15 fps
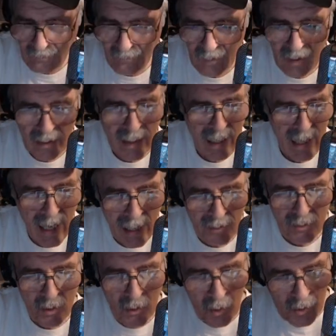Yeah, I
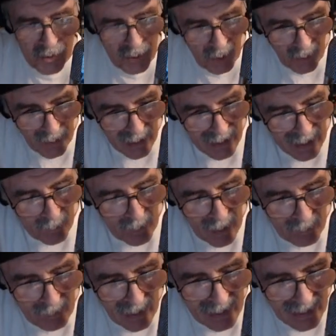don't know the whole story on that, but
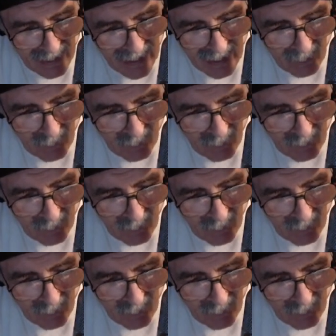I'm glad they got it